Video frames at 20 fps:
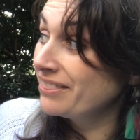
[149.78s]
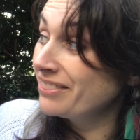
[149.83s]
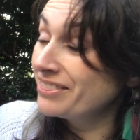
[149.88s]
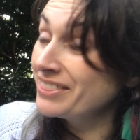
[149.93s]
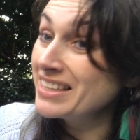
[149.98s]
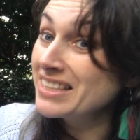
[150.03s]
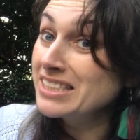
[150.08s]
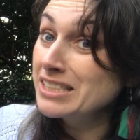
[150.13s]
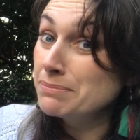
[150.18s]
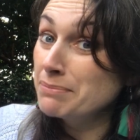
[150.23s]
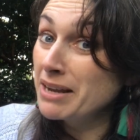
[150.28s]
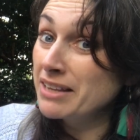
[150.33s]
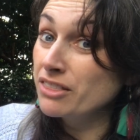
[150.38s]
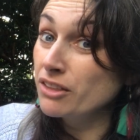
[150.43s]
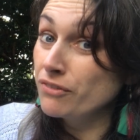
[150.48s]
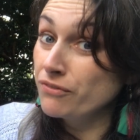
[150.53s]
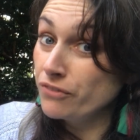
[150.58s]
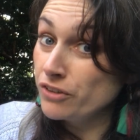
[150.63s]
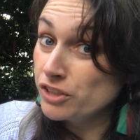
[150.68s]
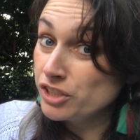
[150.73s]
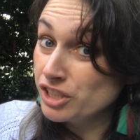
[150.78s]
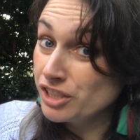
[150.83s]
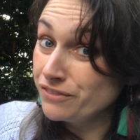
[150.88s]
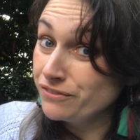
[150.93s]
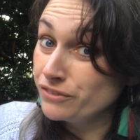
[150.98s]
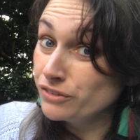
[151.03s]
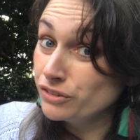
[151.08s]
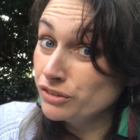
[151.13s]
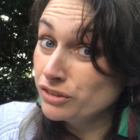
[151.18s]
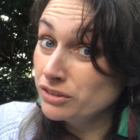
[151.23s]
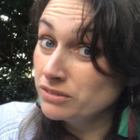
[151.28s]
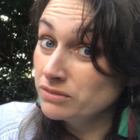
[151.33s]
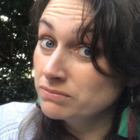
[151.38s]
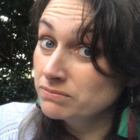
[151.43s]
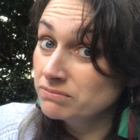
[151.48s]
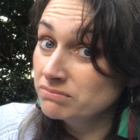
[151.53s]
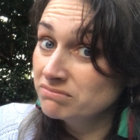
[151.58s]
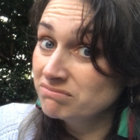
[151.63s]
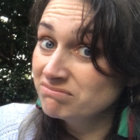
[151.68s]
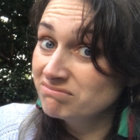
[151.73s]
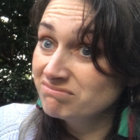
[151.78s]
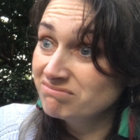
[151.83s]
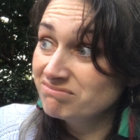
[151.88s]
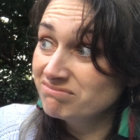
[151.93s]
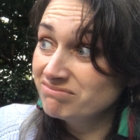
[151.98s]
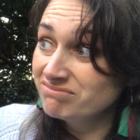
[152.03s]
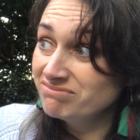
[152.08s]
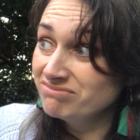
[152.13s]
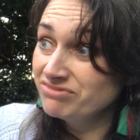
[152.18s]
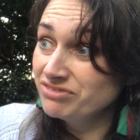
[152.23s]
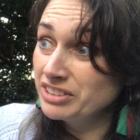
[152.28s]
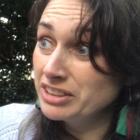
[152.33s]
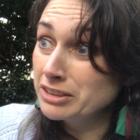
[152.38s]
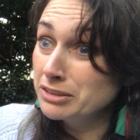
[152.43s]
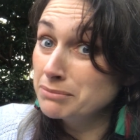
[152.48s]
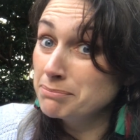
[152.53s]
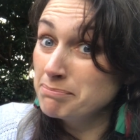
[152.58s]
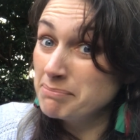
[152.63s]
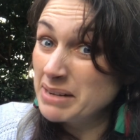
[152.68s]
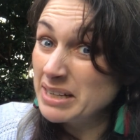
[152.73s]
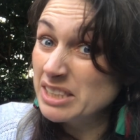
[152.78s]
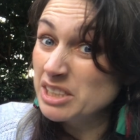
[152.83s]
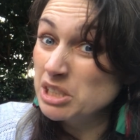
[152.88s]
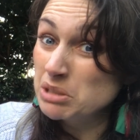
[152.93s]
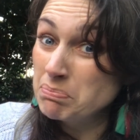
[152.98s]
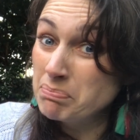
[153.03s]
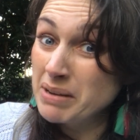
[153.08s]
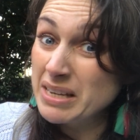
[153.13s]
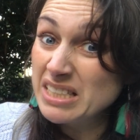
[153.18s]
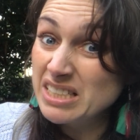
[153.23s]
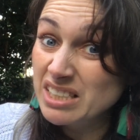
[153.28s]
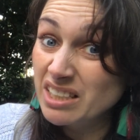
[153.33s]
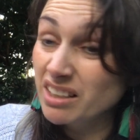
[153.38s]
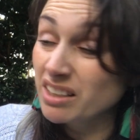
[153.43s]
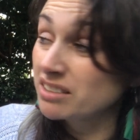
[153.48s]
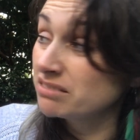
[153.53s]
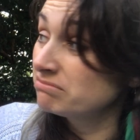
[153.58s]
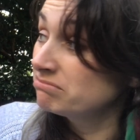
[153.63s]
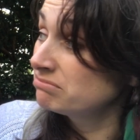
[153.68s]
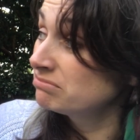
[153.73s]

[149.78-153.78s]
This made the Fossifoo feel much better.